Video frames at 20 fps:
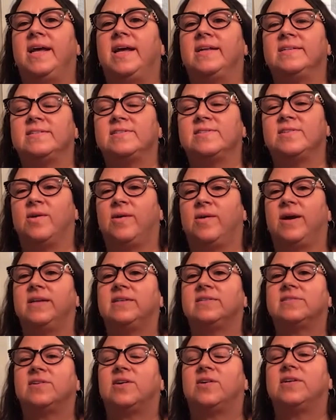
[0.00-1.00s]
And so I
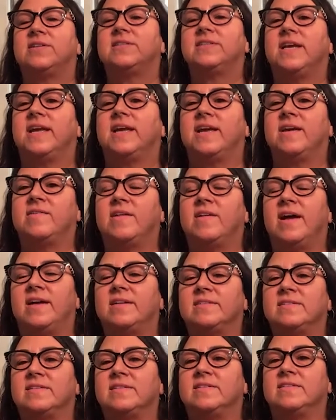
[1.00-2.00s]
started taking
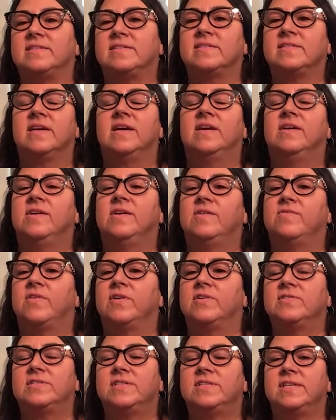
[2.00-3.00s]
classes
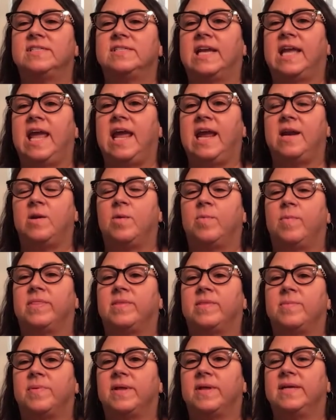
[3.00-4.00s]
first in Decatur, but
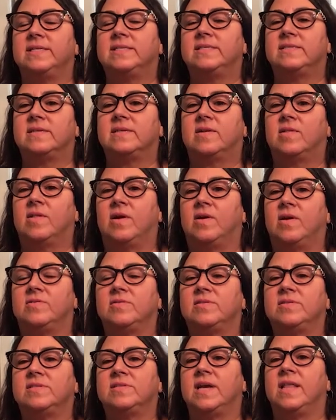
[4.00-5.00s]
the place closed.